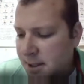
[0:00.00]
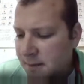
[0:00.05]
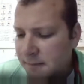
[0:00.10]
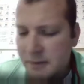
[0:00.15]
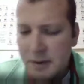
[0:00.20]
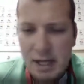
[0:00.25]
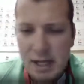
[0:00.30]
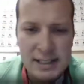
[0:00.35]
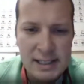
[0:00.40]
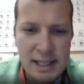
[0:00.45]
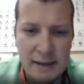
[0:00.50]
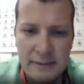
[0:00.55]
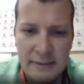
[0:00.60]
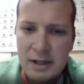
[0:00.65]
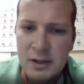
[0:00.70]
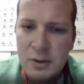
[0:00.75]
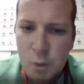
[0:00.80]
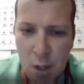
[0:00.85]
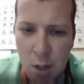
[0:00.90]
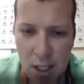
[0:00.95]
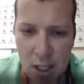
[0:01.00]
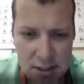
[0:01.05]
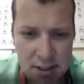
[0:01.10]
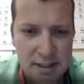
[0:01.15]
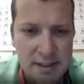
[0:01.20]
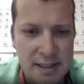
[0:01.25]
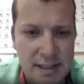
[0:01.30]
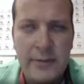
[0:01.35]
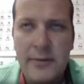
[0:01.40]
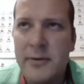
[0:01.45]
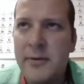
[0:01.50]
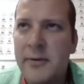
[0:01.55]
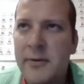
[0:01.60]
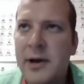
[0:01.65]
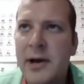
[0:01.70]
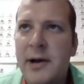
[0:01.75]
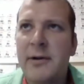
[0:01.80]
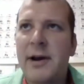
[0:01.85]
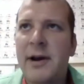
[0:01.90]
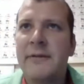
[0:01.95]
if you guys have any questions, I will
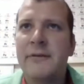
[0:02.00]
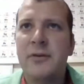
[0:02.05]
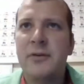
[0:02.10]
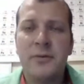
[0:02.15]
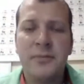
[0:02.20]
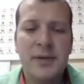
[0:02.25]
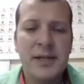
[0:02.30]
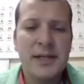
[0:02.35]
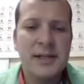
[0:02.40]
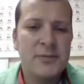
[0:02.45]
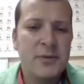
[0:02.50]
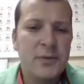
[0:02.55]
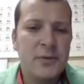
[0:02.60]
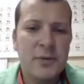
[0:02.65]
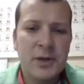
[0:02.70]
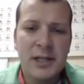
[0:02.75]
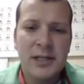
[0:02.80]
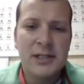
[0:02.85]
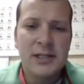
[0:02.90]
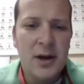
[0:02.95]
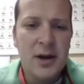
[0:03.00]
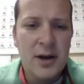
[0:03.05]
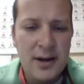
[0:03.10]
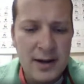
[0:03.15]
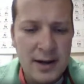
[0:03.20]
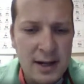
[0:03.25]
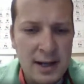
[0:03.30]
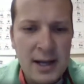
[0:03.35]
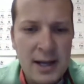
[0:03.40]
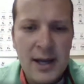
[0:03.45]
I'll have Google Meets where we can talk